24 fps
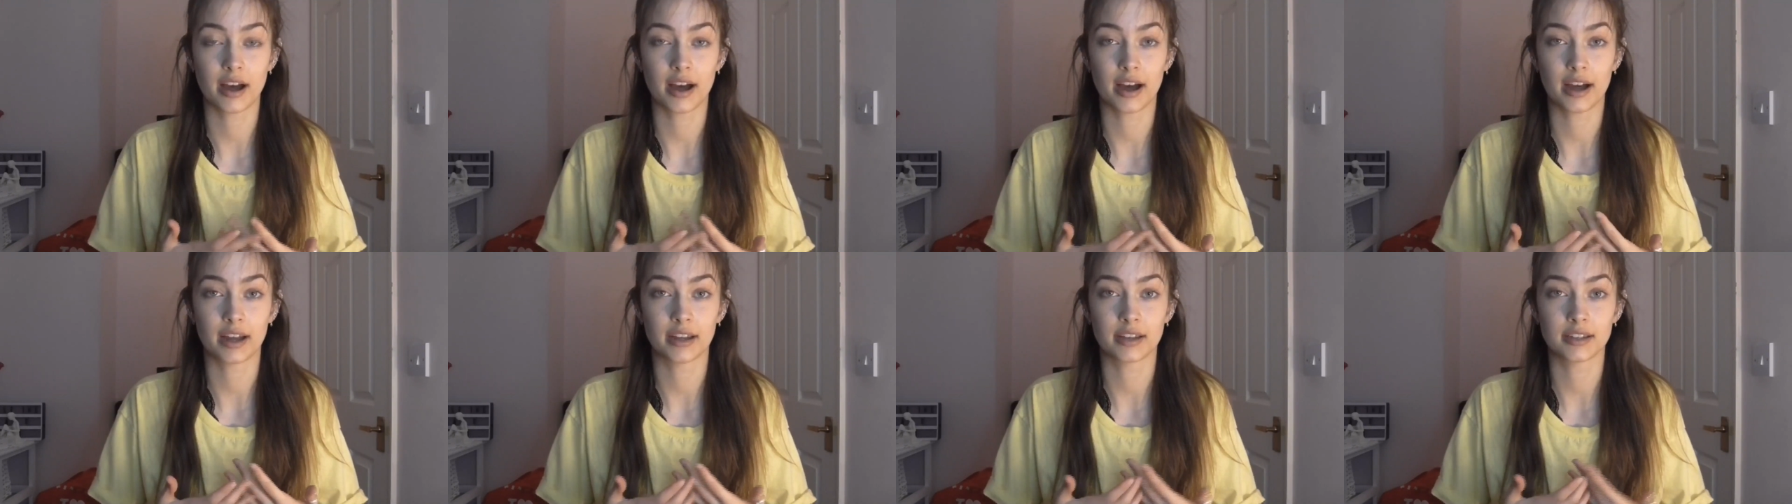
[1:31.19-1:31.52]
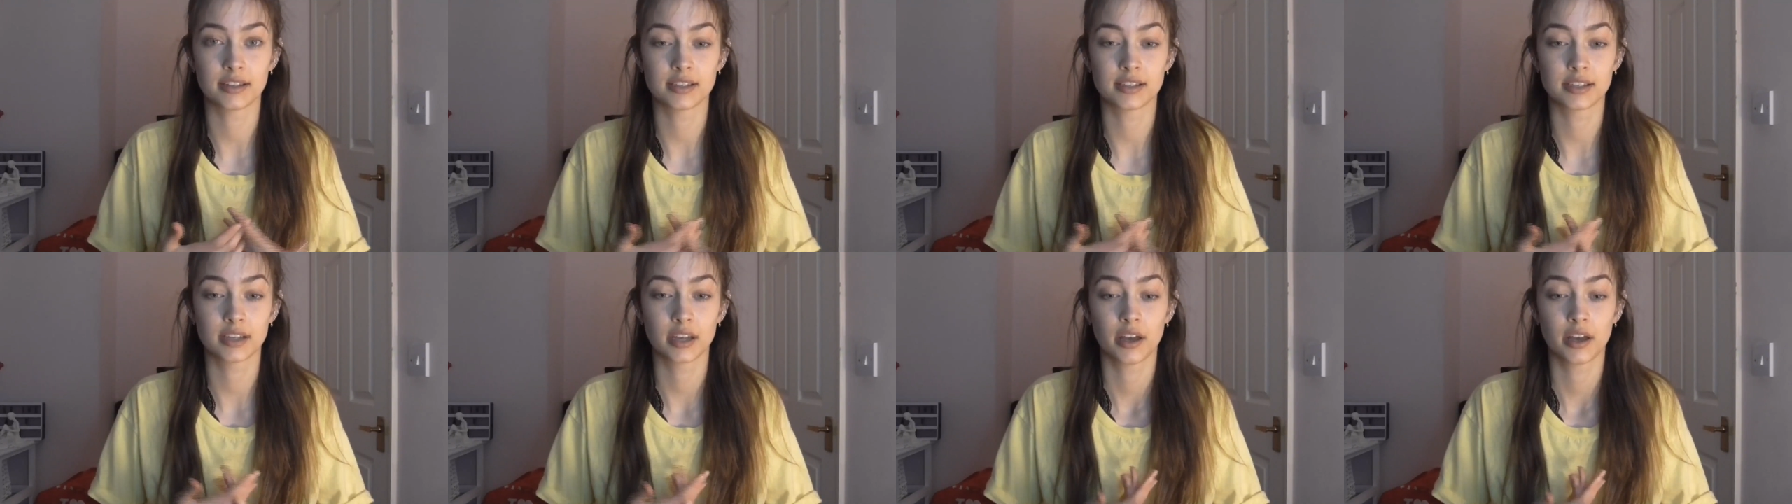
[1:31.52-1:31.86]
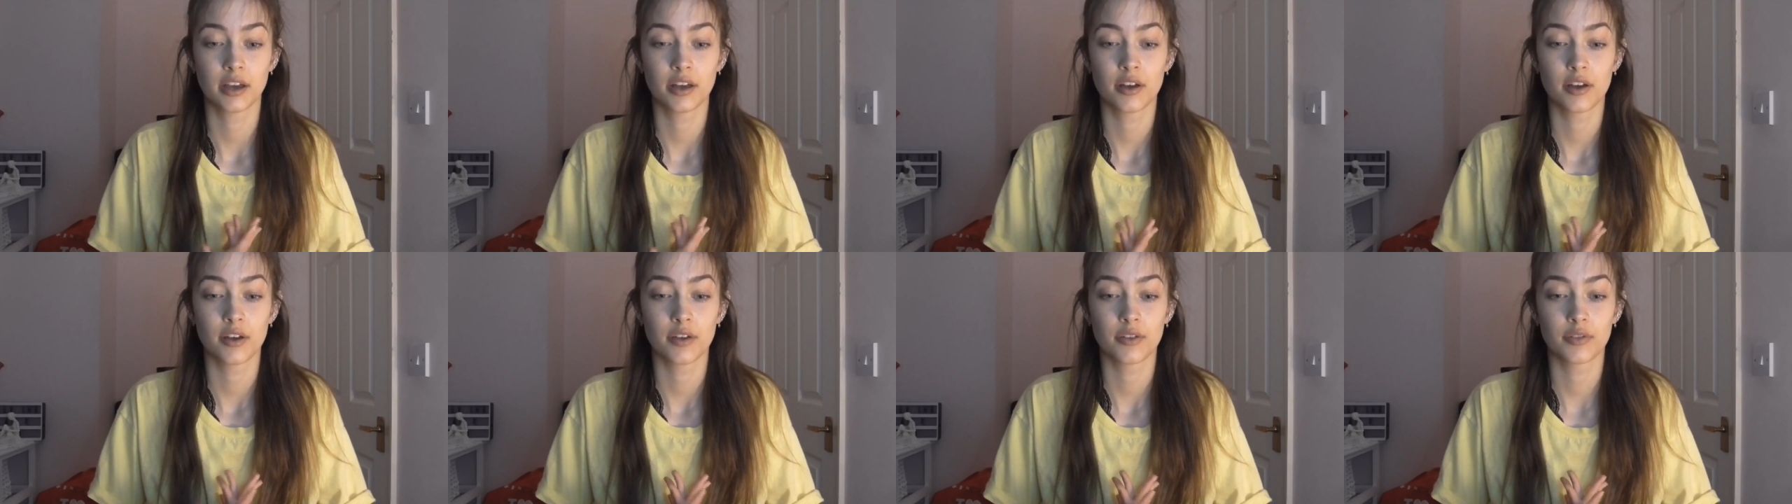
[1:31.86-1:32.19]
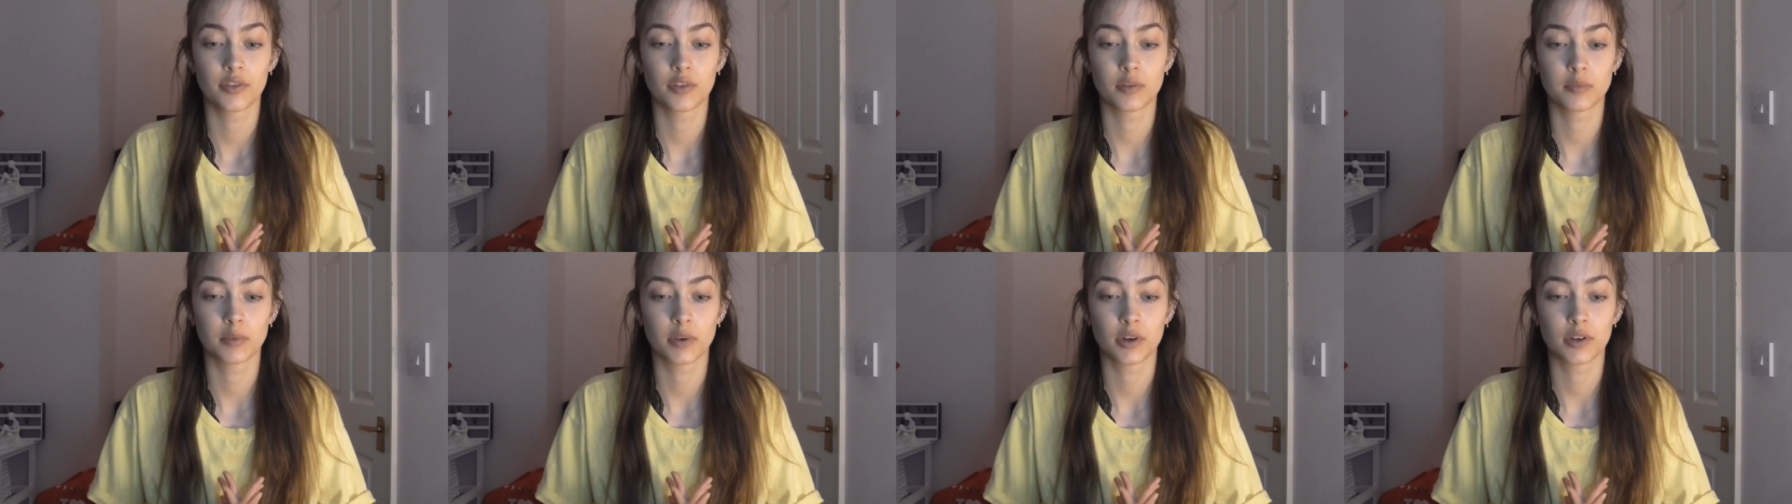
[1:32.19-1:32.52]
and
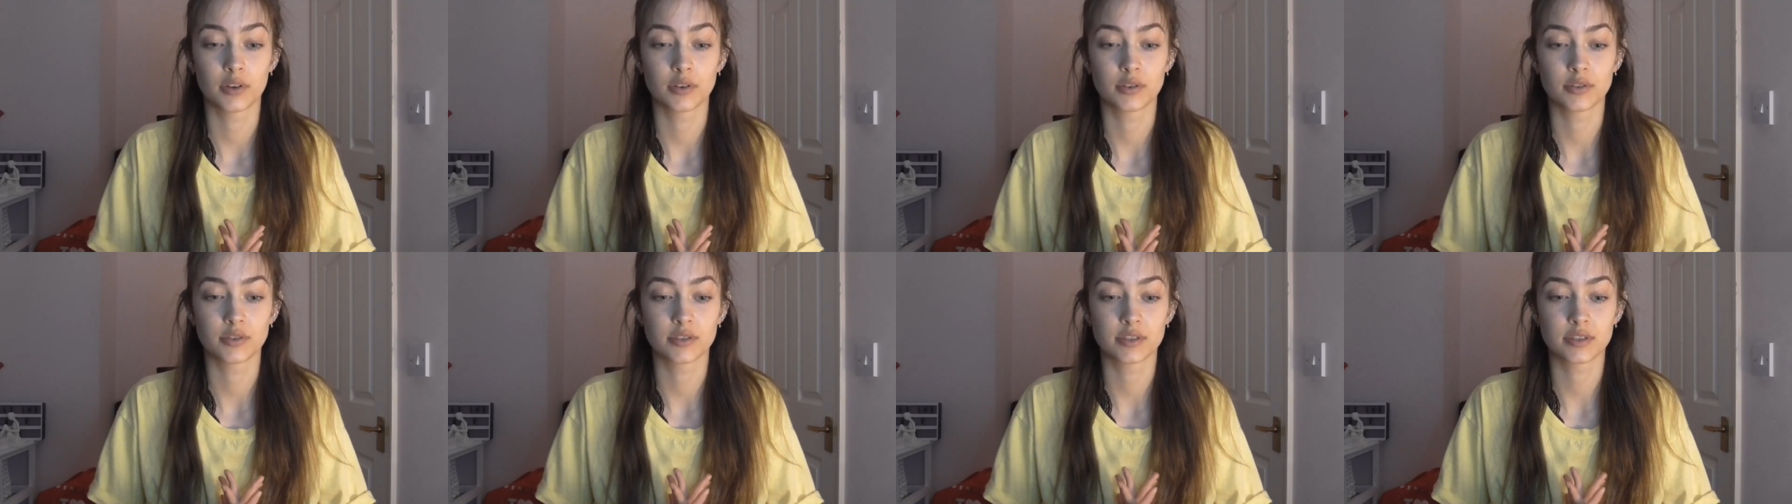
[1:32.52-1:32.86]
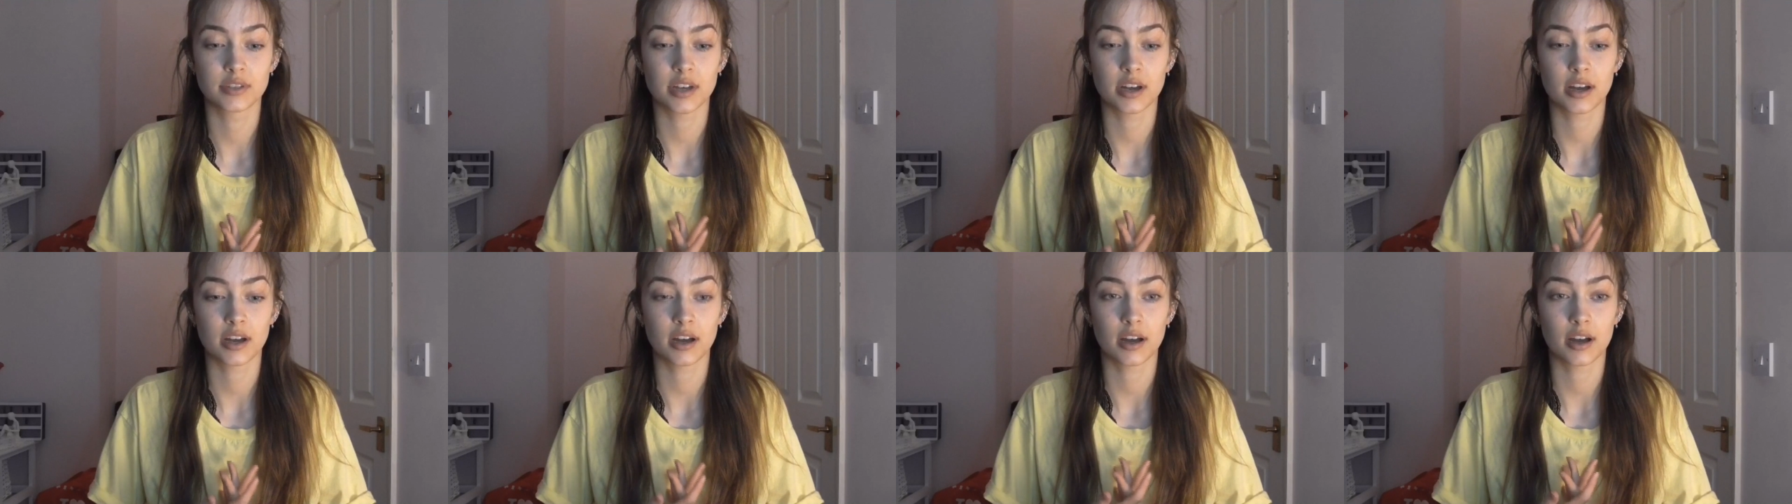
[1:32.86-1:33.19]
the most